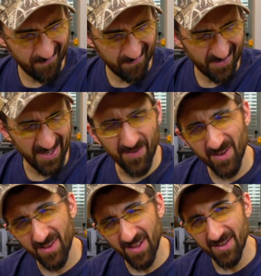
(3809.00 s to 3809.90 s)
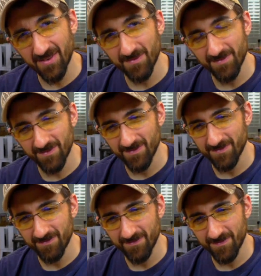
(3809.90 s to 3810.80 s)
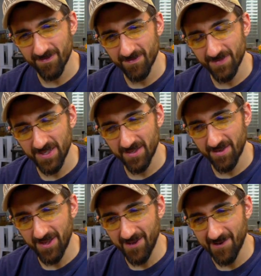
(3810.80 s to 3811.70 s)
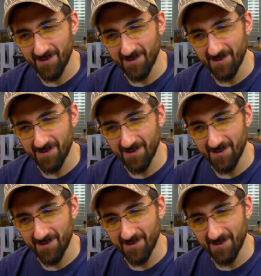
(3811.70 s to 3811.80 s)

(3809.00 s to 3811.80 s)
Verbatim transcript: seven o'clock, six o'clock.